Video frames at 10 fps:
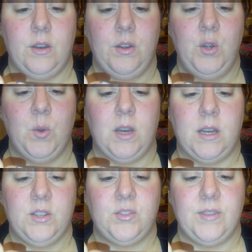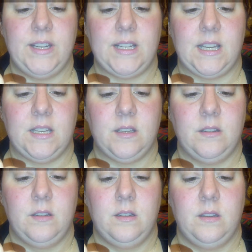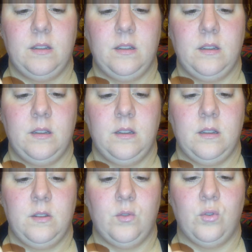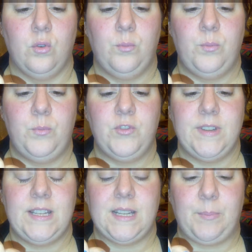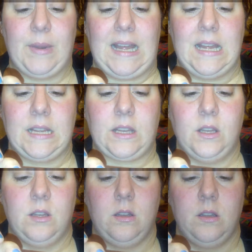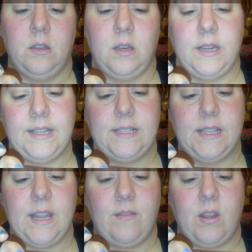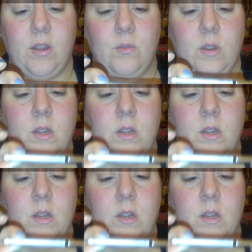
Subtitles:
Noir Trinidad. Well, Trinidad Black, and it's 094,